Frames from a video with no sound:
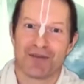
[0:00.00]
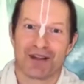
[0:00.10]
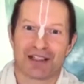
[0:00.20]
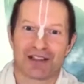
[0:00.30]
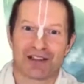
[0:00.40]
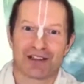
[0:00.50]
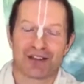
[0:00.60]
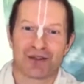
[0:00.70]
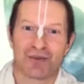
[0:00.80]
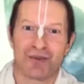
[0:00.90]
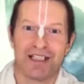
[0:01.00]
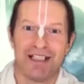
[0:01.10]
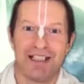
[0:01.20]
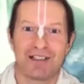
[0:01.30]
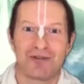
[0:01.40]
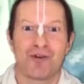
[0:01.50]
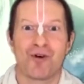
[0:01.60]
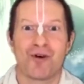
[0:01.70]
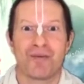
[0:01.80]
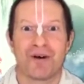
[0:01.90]
this sweet
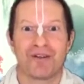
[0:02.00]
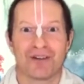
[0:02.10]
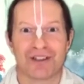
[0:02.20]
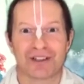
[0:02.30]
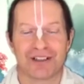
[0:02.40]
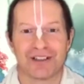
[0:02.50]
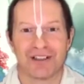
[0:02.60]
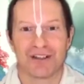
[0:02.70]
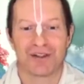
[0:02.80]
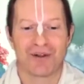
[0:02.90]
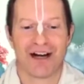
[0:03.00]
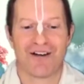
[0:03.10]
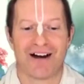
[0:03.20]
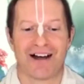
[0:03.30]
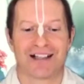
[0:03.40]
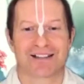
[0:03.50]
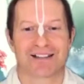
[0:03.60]
form of Krishna through our eyes?